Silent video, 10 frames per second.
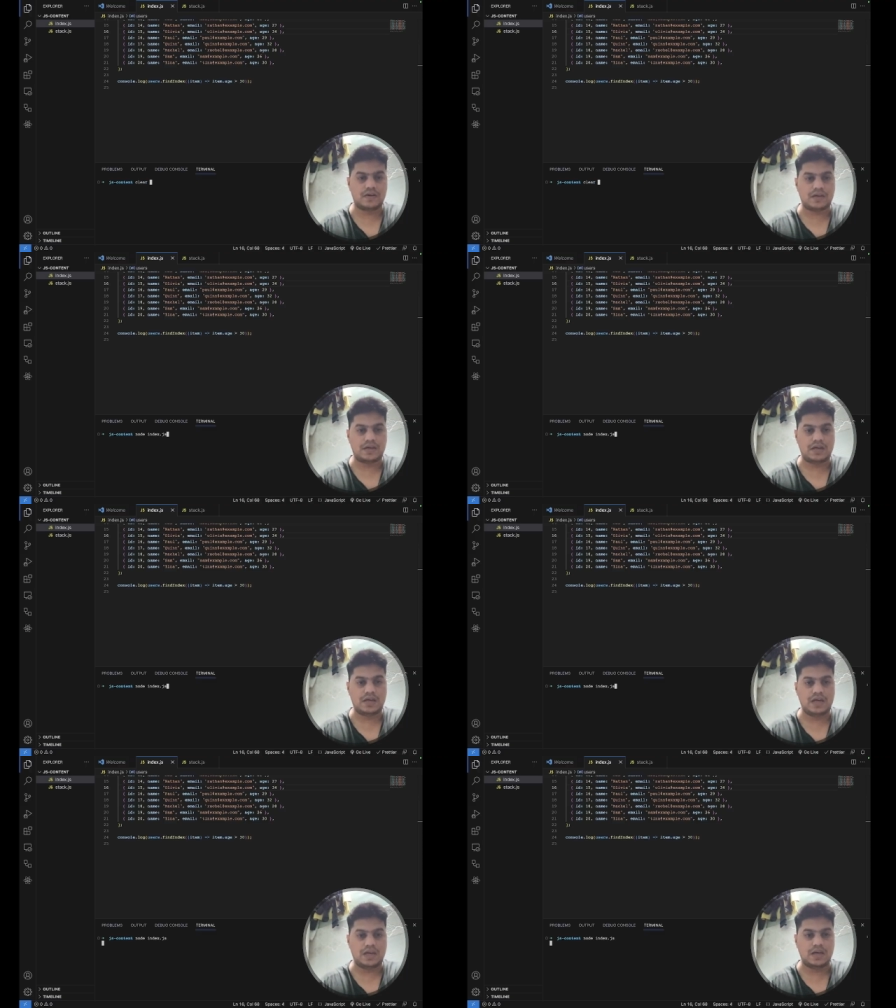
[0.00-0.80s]

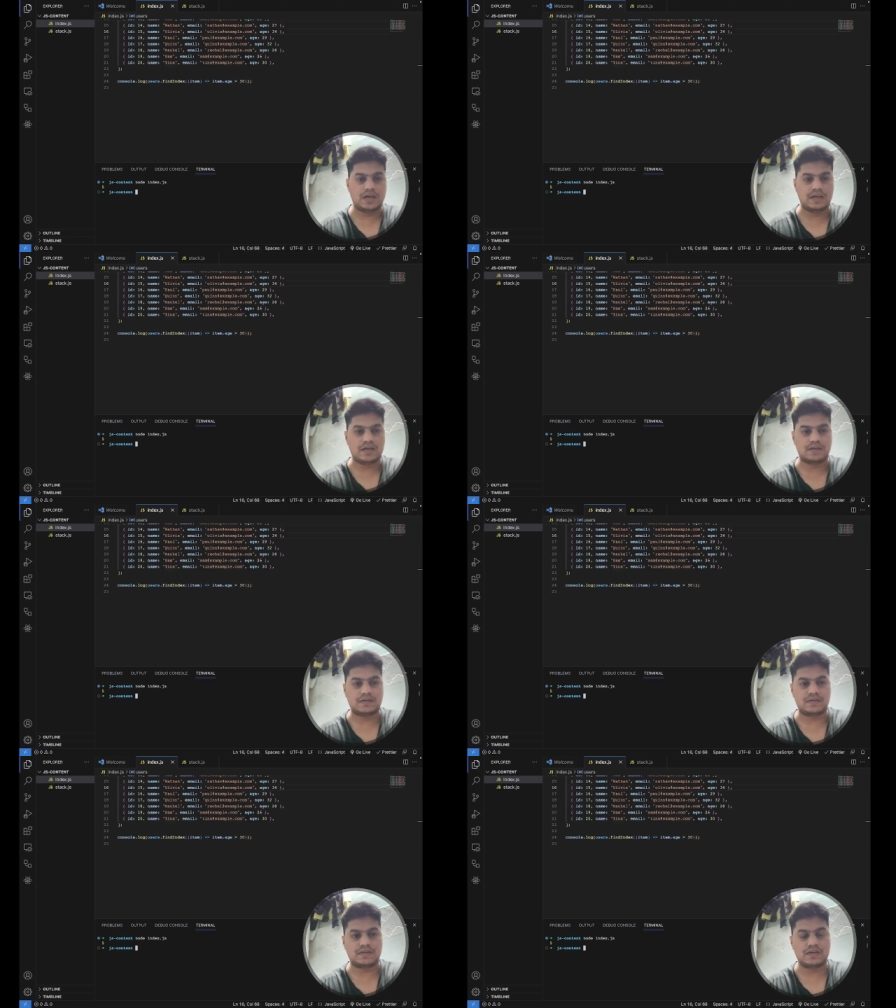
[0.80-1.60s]
Okay,
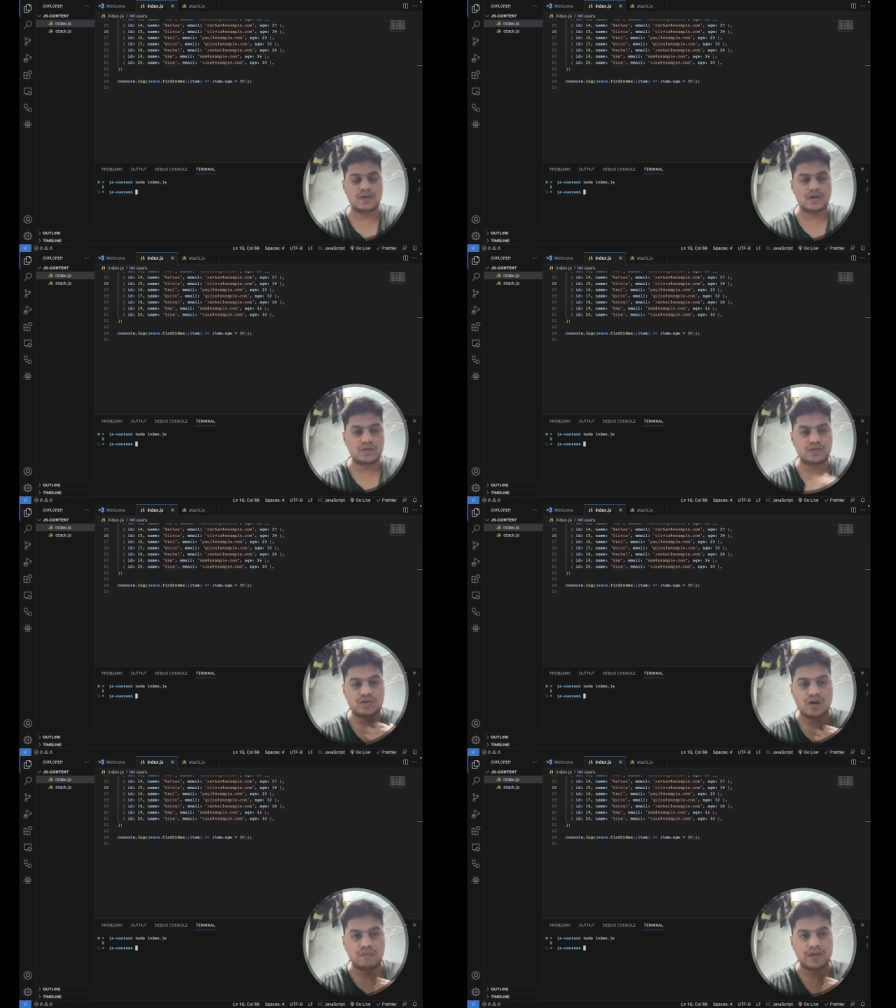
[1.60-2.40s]
yes. So
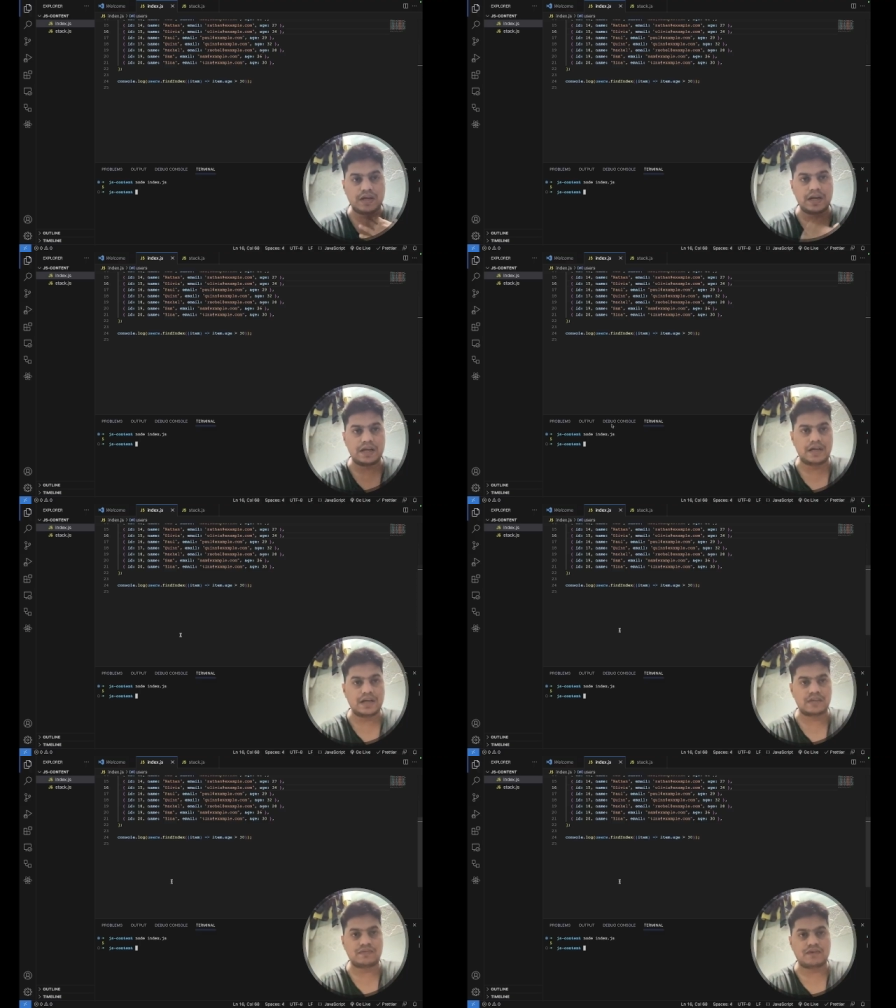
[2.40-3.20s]
now we are getting
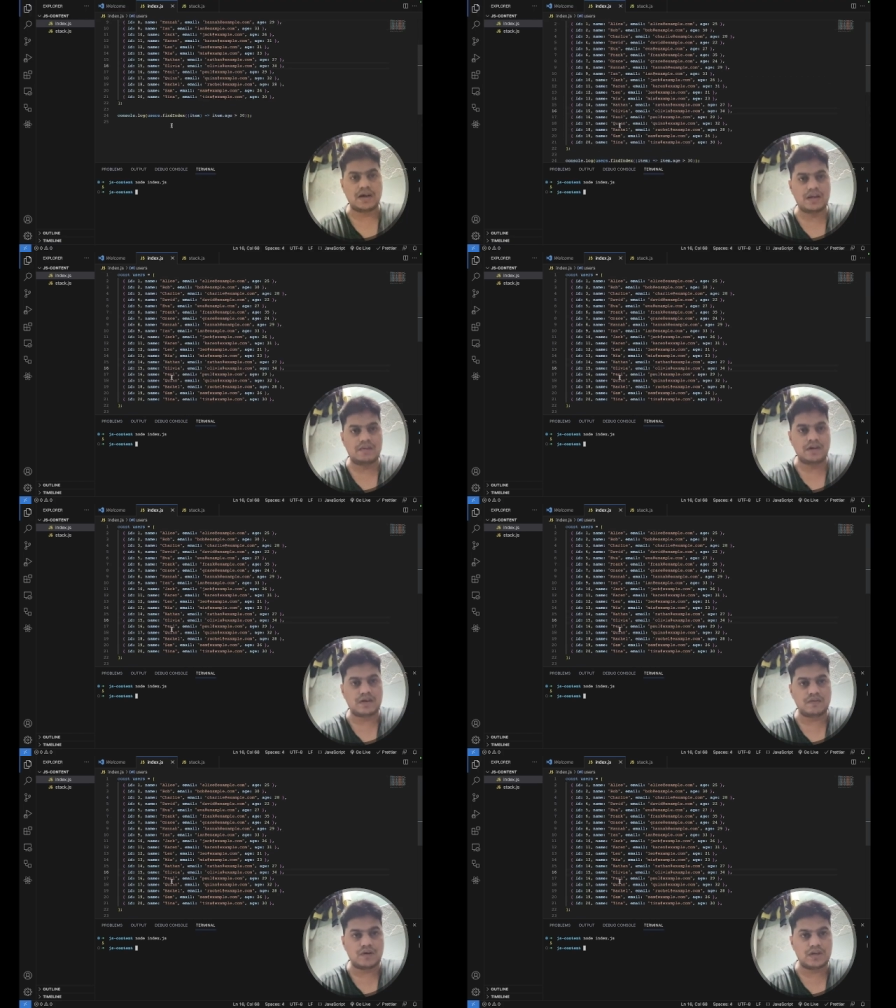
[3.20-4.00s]
index 5,
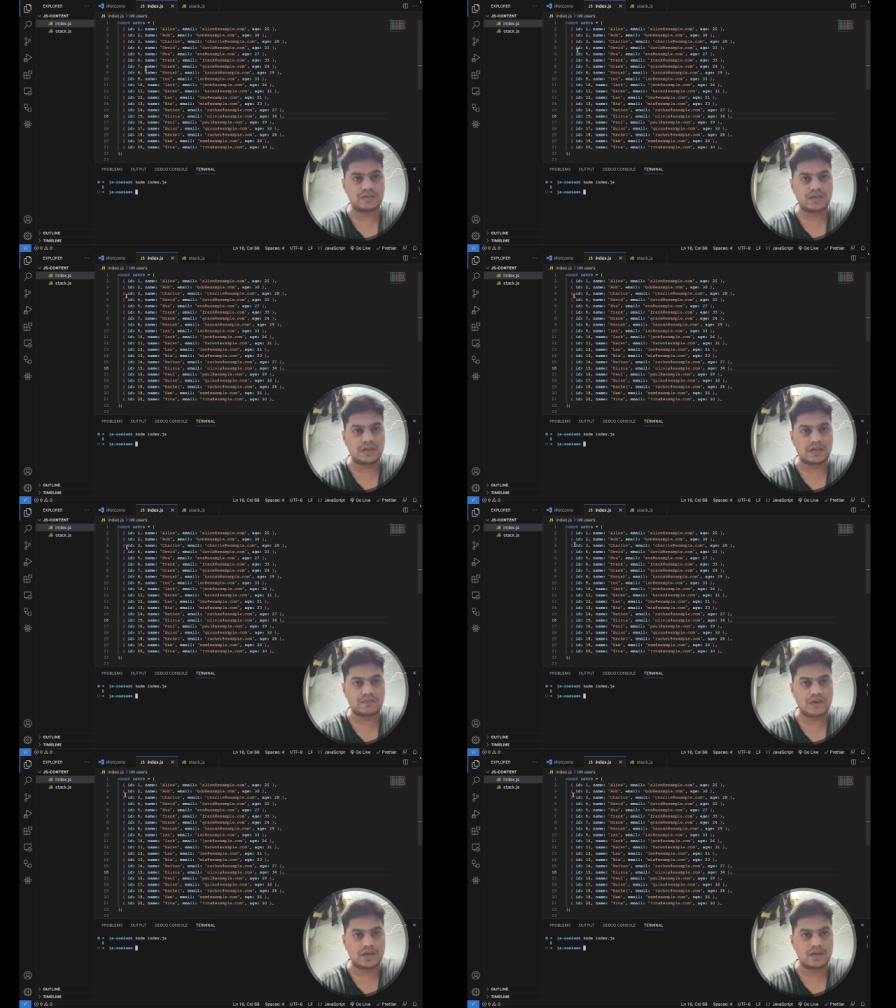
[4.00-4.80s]
and what is the index
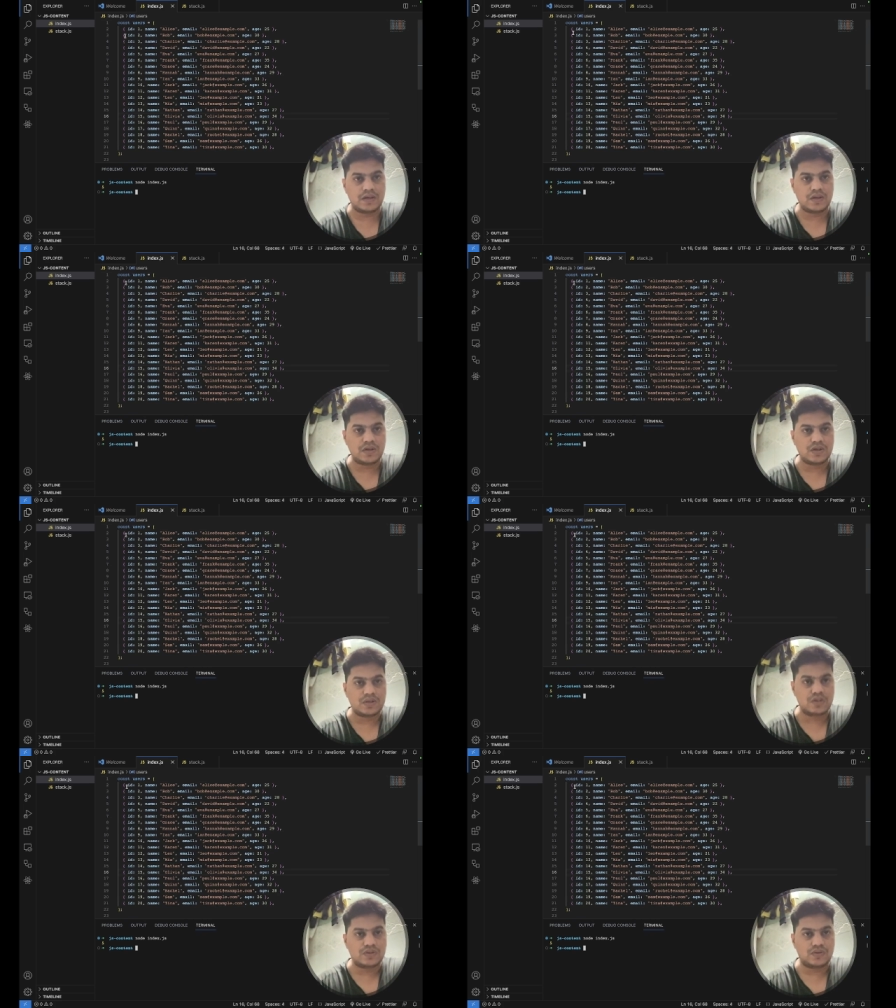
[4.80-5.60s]
5?
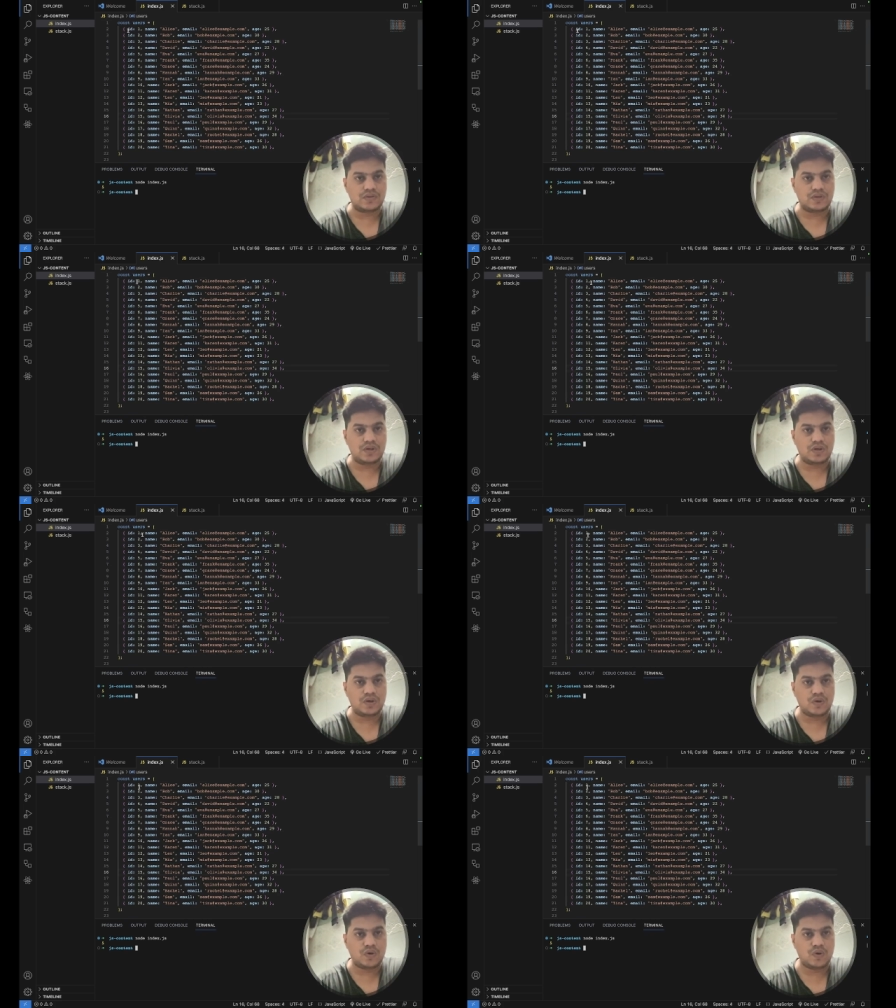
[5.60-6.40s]

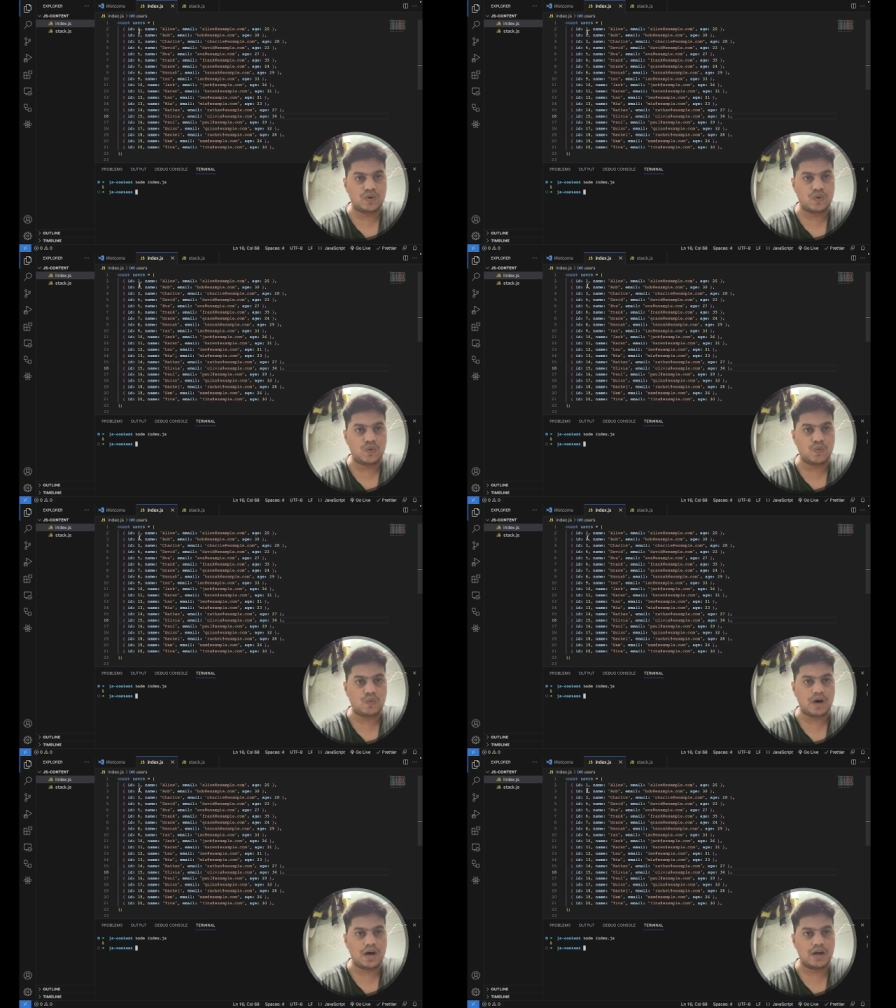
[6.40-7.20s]
0
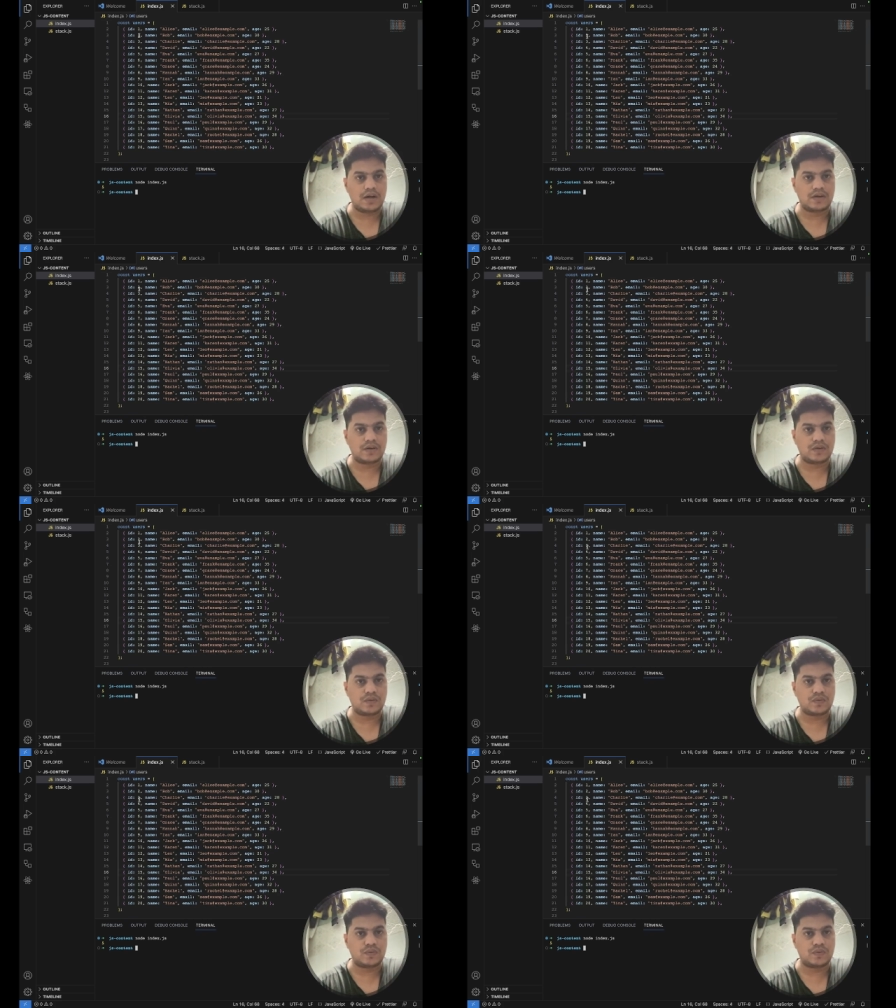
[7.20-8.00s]
1
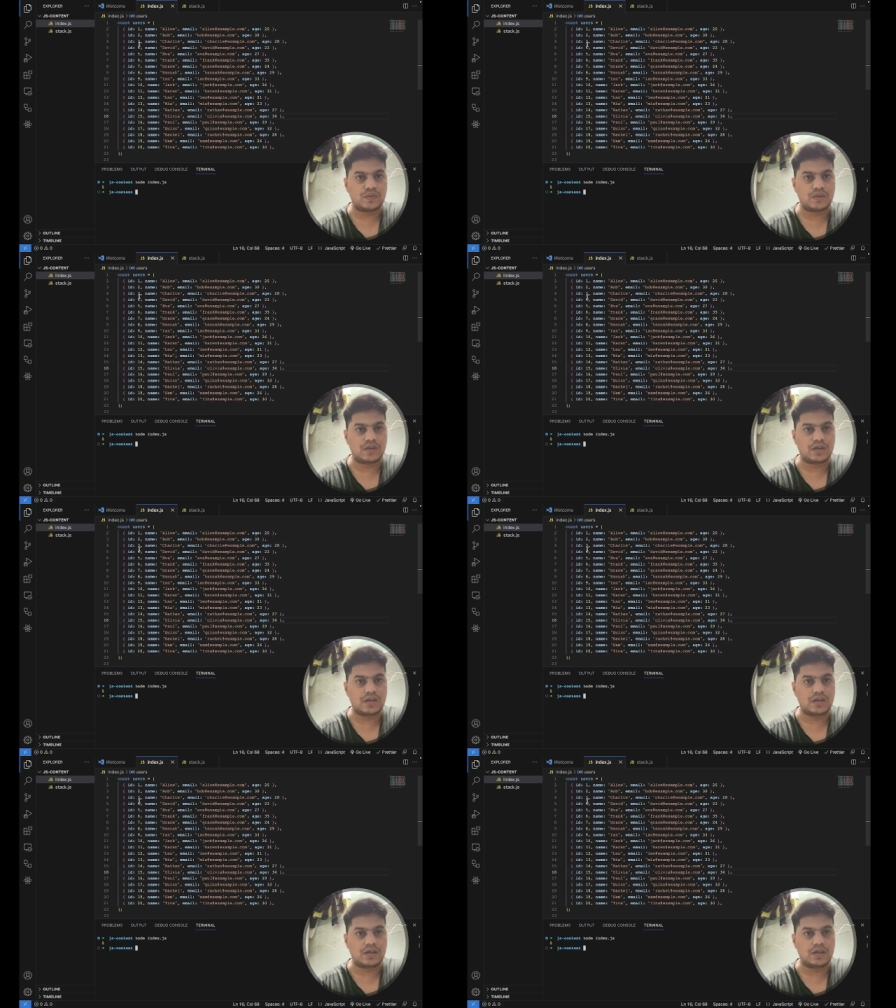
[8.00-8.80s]
2
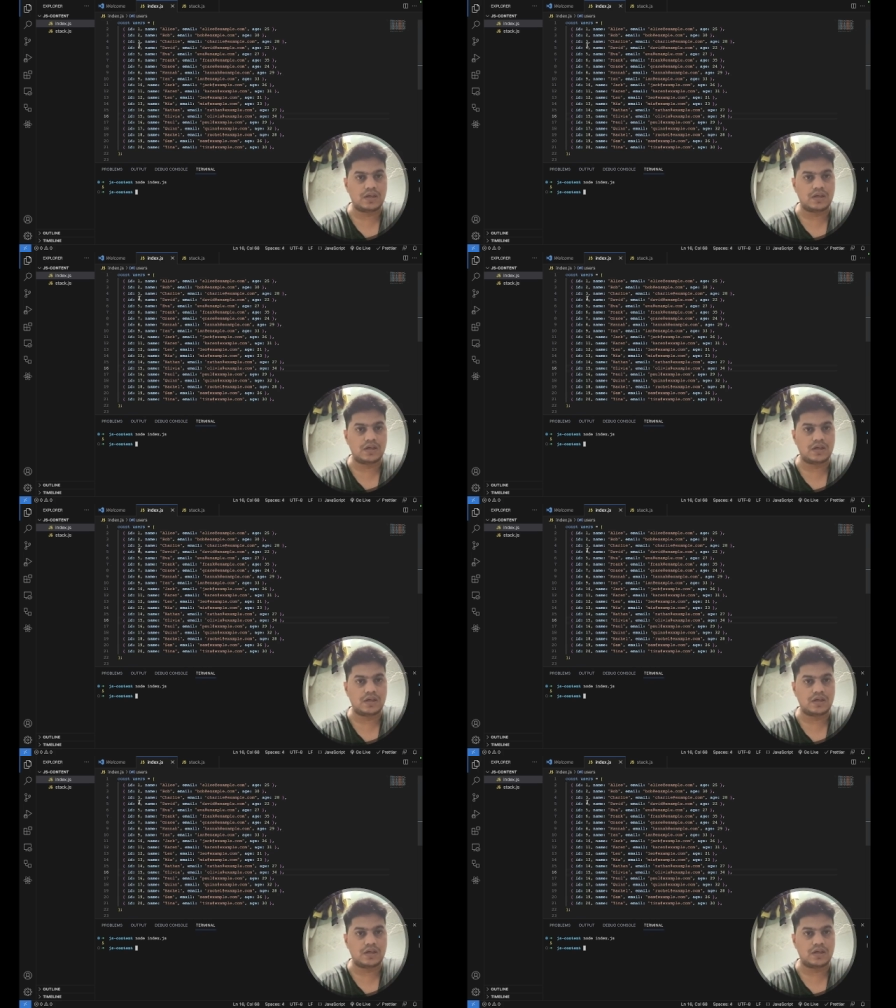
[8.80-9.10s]
3